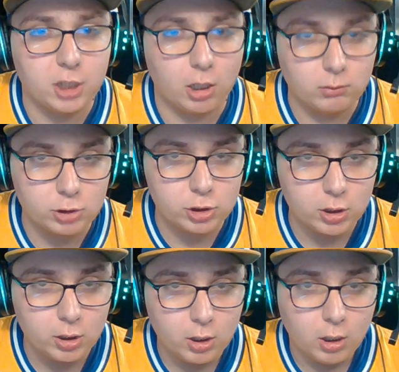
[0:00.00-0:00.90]
coach
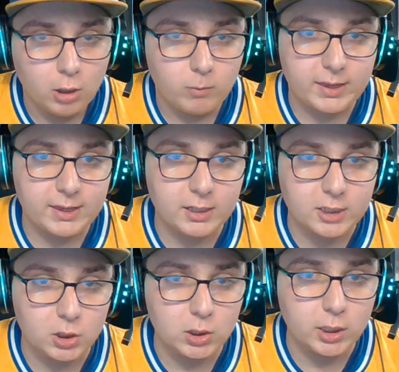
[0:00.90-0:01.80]
with
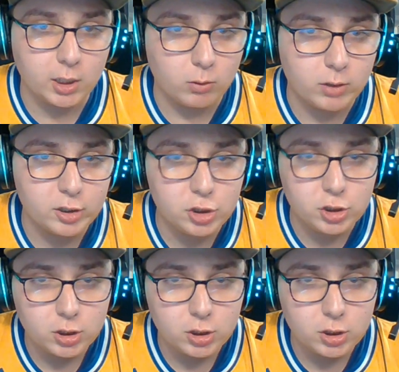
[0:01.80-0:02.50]
Nikola Jokic,